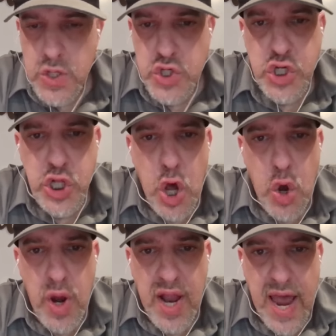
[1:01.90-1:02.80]

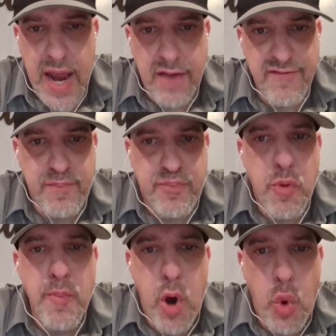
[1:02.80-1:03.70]
slow to kind of
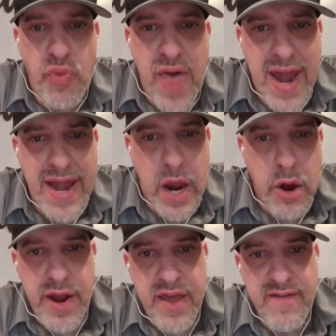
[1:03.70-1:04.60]
promote that
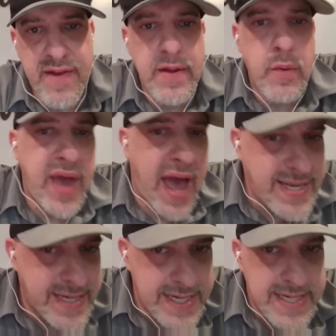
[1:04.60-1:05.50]
narrative. And we,
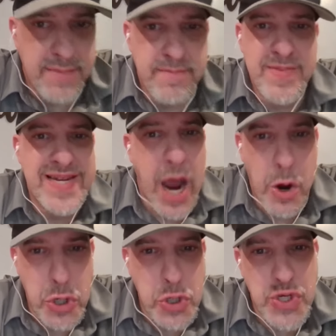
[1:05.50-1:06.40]
I see some
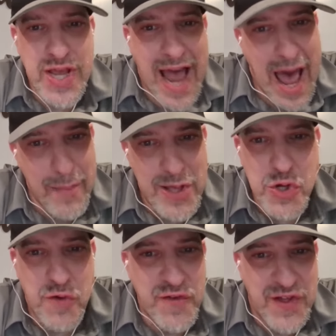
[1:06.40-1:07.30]
doubters in the
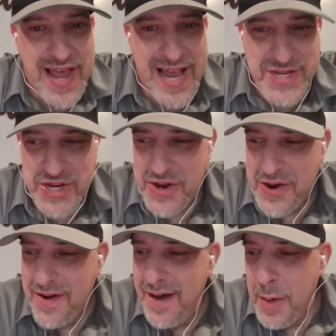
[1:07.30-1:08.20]
comments over the last
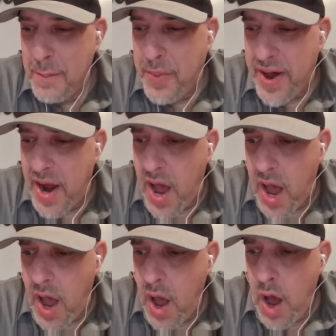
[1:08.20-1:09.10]
year. But
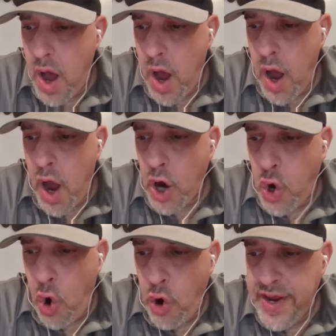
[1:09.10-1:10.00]
uh,
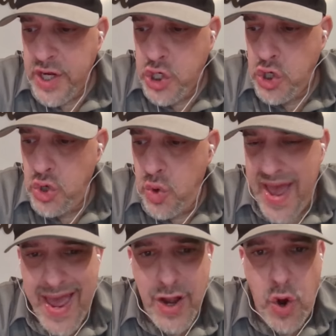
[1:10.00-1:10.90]
according to
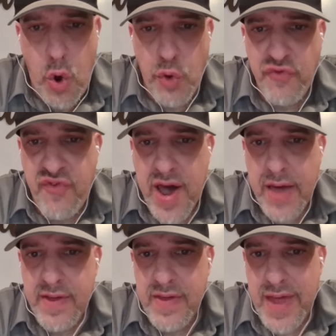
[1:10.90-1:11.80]
a court
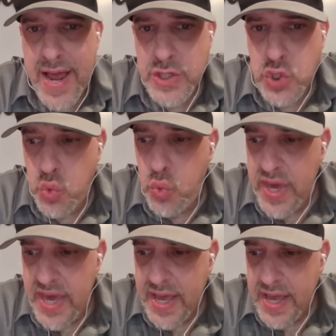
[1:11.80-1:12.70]
filing last
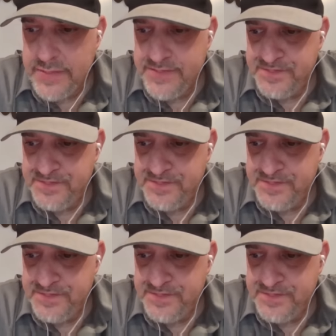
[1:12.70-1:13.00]
week,